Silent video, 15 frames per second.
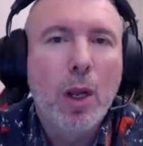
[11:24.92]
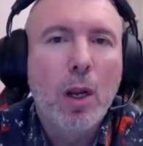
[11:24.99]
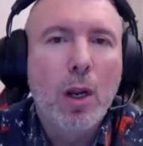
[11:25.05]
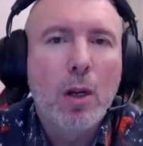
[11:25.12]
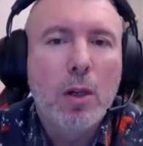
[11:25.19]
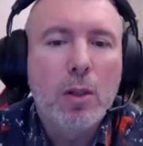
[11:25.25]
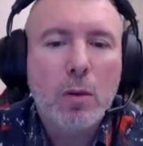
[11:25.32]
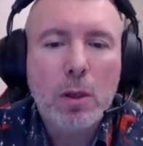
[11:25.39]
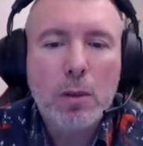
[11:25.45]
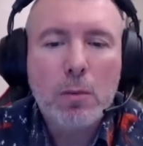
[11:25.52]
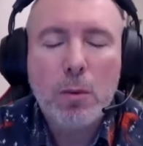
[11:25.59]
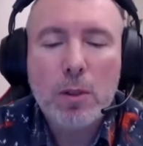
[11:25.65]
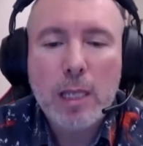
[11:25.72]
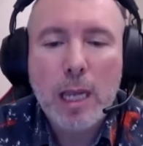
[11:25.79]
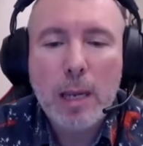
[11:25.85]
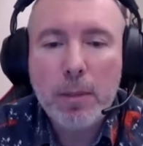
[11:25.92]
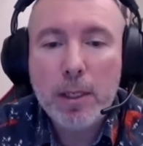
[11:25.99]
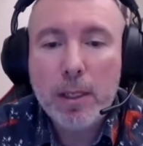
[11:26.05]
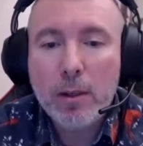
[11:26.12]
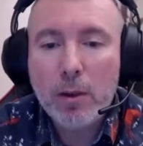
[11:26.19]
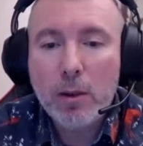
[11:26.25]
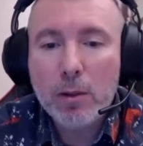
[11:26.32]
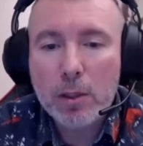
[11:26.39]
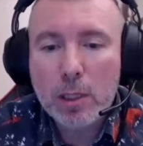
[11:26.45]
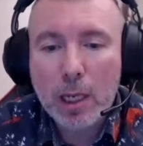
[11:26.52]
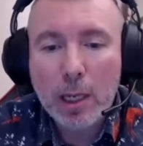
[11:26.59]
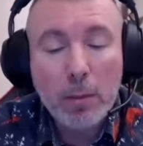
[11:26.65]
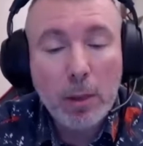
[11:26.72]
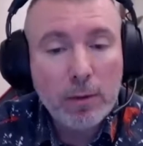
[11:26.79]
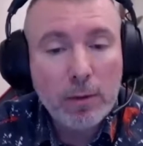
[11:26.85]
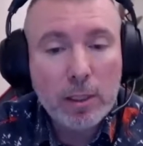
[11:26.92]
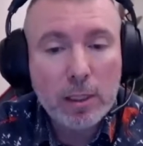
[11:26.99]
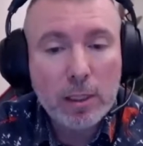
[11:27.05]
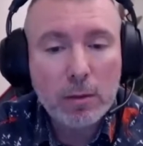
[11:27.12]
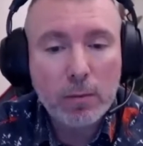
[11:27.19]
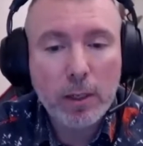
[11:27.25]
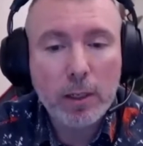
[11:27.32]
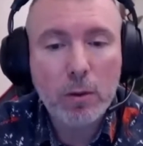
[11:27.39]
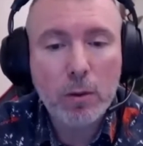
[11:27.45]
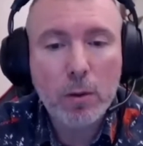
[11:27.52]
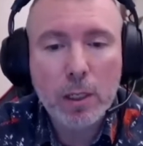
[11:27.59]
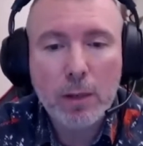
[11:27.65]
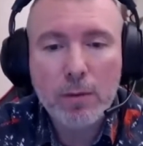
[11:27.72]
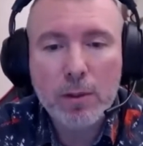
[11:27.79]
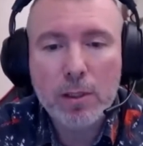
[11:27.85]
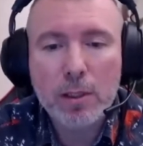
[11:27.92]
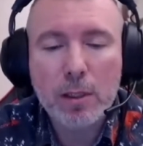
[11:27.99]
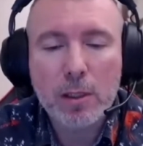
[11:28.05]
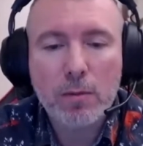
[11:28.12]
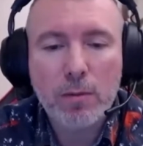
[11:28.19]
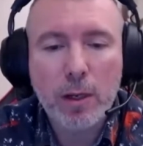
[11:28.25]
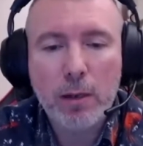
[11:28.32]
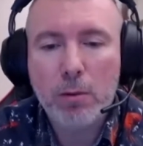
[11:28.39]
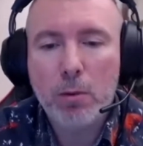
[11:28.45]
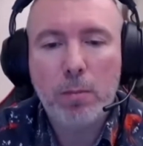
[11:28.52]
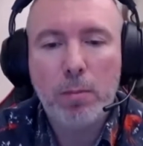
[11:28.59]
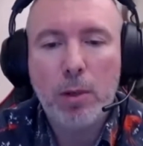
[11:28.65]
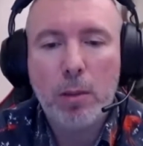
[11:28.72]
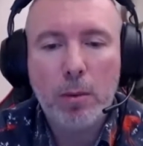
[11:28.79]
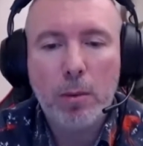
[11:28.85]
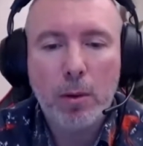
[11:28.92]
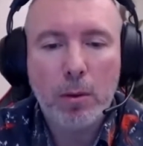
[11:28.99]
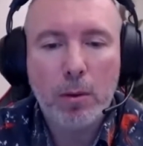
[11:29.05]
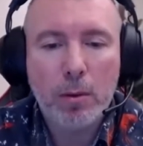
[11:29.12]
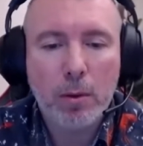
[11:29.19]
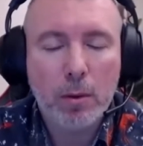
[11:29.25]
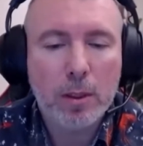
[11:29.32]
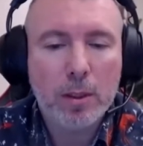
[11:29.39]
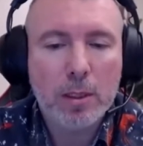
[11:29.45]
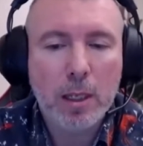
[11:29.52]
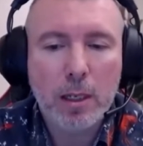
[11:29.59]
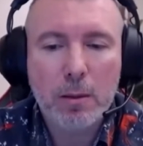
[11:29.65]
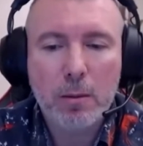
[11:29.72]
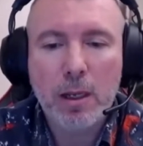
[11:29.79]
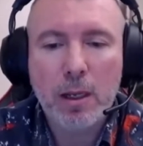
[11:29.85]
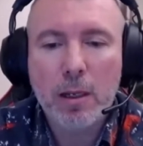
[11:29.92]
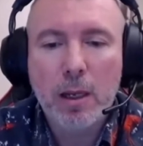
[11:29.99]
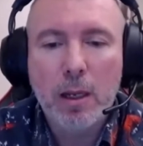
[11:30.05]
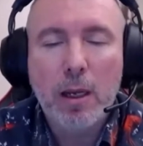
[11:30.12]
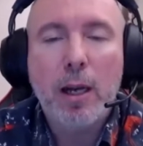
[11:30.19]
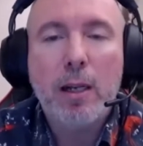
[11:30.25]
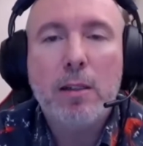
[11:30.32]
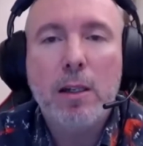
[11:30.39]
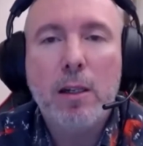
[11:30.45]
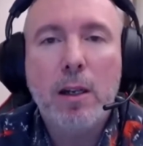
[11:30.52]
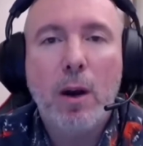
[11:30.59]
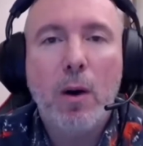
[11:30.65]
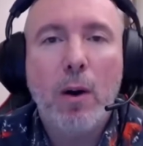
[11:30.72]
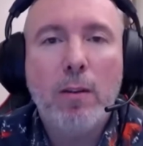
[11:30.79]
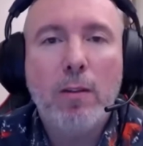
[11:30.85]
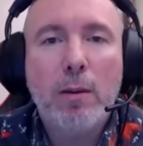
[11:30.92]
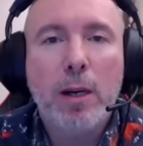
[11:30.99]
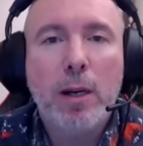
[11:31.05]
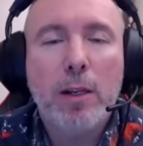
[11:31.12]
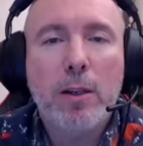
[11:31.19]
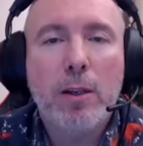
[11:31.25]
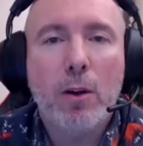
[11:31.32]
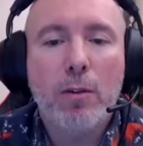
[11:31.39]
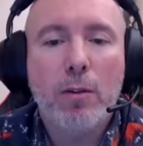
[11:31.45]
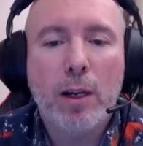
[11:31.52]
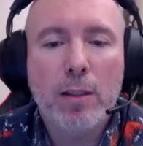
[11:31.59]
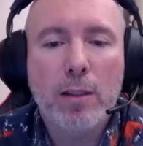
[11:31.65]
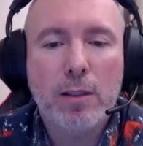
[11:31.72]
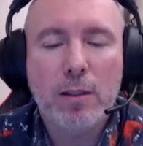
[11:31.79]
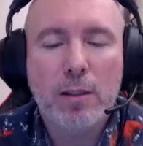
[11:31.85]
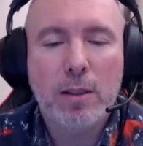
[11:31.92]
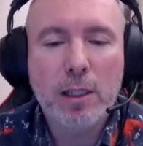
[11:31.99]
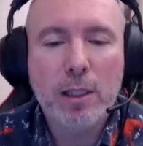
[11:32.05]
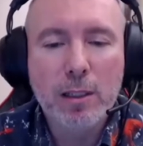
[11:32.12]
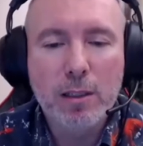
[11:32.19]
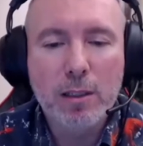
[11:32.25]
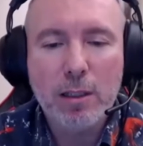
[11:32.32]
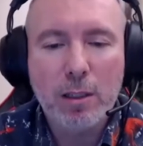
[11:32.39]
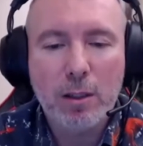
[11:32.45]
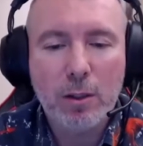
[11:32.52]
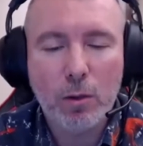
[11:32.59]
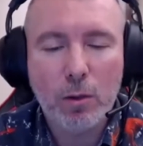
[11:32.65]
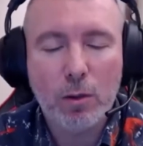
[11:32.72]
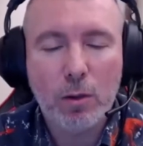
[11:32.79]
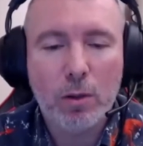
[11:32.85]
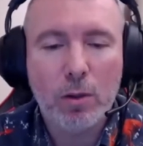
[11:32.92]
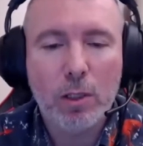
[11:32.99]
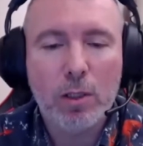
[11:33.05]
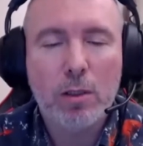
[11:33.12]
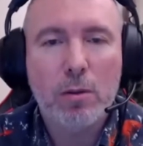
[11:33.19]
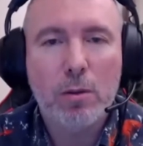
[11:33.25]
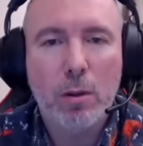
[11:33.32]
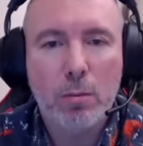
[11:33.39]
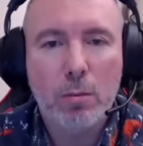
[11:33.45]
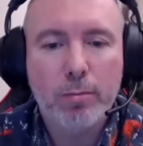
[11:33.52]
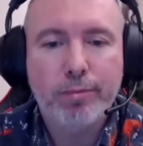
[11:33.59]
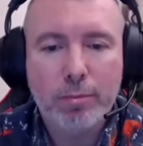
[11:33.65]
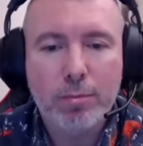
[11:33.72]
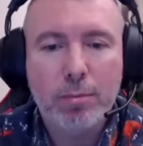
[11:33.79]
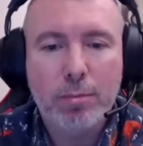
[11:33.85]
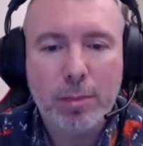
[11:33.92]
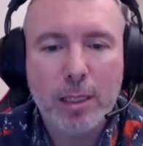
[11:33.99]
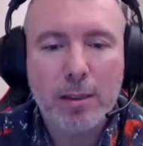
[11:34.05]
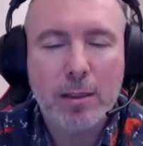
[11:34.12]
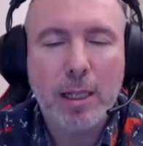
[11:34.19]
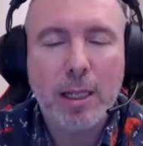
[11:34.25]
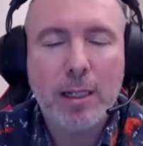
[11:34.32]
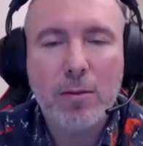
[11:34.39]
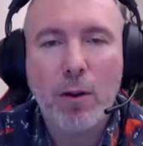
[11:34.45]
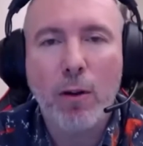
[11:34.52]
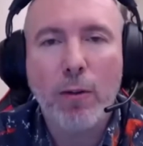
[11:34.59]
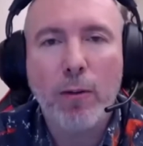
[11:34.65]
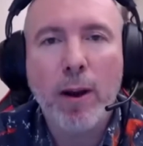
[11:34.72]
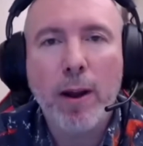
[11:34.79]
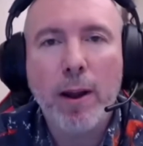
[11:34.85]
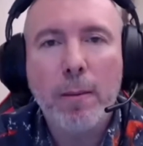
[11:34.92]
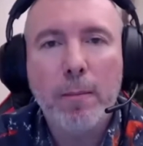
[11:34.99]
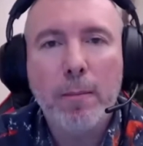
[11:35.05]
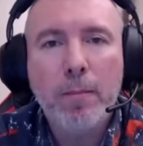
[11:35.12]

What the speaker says: So what was happening on the time? Everything is running good. Everything is fine. No problem on our side. Until now, everybody of us is healthy in a good condition. So that's all fine.